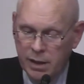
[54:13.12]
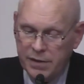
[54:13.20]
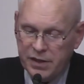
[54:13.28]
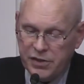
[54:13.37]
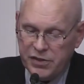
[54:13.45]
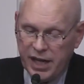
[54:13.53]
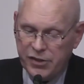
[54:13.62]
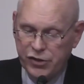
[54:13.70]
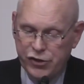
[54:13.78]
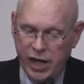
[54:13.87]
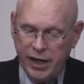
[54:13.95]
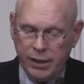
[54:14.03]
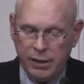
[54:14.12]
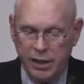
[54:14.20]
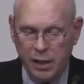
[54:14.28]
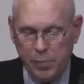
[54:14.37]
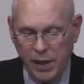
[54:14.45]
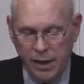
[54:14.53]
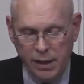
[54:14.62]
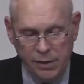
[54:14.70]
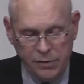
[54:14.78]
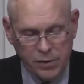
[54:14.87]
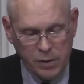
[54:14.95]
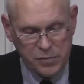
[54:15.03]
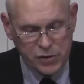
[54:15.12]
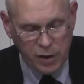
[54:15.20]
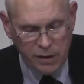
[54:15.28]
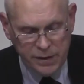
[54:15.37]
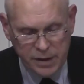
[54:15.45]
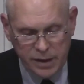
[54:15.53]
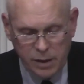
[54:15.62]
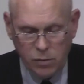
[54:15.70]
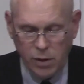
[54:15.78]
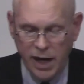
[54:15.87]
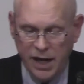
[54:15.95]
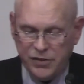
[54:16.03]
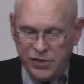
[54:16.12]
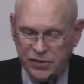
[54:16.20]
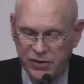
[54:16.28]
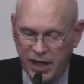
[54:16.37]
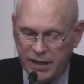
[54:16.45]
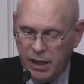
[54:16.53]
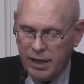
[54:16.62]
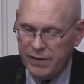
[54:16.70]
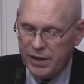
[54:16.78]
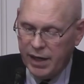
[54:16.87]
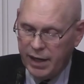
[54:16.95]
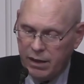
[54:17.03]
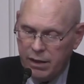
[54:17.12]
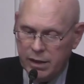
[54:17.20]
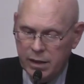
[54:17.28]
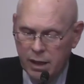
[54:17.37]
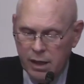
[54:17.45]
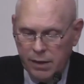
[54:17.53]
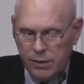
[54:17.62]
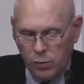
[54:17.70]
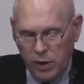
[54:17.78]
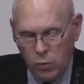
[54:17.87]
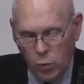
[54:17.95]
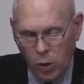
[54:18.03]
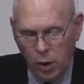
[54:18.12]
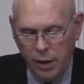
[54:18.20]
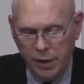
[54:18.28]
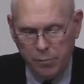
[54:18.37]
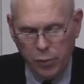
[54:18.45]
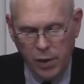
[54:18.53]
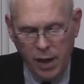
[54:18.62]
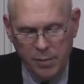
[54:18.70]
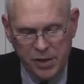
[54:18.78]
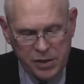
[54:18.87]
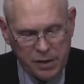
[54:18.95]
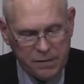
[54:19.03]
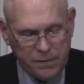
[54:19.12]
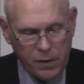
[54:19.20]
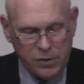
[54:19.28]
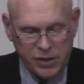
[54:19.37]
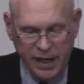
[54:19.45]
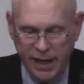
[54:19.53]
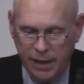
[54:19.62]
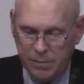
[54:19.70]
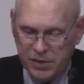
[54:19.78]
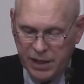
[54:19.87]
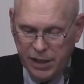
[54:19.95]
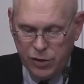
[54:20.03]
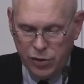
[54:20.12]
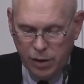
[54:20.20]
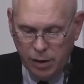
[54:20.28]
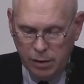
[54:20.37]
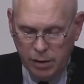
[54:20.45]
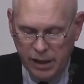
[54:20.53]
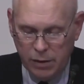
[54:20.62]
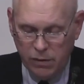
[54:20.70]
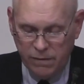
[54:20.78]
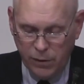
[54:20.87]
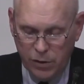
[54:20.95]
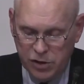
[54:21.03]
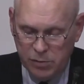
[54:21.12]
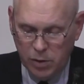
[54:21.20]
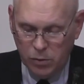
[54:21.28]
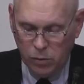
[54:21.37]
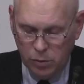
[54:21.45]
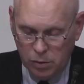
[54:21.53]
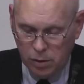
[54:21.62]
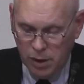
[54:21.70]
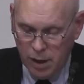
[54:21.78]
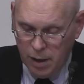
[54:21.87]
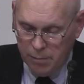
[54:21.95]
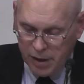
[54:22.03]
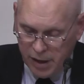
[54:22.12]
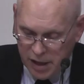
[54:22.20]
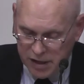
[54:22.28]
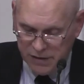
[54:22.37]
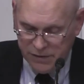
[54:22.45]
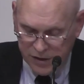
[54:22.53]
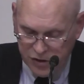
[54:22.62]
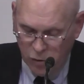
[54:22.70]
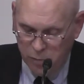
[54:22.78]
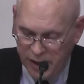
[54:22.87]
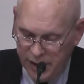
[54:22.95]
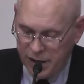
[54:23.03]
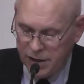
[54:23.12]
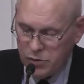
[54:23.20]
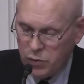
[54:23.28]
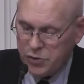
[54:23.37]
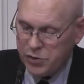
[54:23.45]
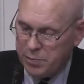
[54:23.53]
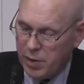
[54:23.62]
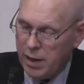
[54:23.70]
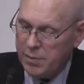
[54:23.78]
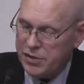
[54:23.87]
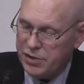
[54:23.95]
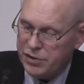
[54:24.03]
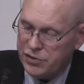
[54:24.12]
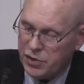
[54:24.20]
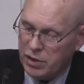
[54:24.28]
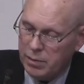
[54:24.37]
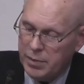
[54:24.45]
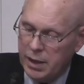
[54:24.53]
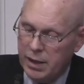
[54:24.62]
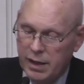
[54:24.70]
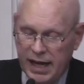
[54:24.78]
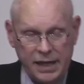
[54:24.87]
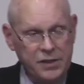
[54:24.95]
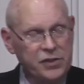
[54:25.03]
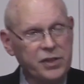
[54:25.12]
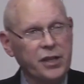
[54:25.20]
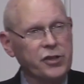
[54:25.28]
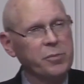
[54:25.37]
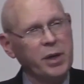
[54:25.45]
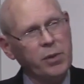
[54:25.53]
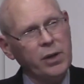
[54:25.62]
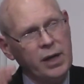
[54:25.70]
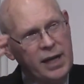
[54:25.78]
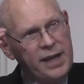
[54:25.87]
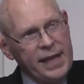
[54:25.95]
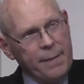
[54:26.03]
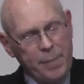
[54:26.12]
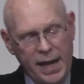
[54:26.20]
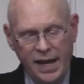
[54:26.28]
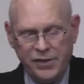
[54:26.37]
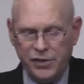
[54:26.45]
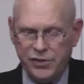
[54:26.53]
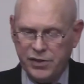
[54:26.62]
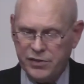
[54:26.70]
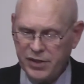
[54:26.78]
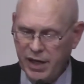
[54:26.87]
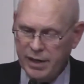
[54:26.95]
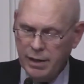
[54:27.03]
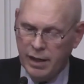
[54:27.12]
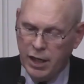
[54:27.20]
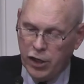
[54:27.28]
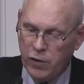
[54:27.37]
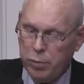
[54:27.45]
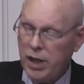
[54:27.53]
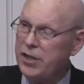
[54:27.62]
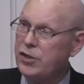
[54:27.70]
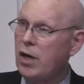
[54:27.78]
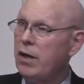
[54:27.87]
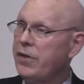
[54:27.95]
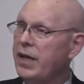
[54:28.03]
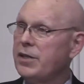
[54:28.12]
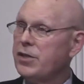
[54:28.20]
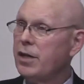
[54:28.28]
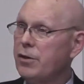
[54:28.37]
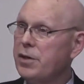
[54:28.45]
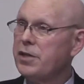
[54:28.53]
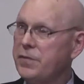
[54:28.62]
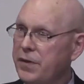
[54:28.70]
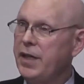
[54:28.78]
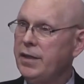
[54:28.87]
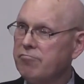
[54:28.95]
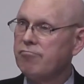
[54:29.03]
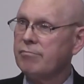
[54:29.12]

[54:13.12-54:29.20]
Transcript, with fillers: This is exegetically apparent through observing that Christ is said to have inherited the reward and promise of the first Adam's eternal, irreversible rule because of his obedience, which was promised in Psalm 8 6. You remember that passage that said, You placed all things under his feet?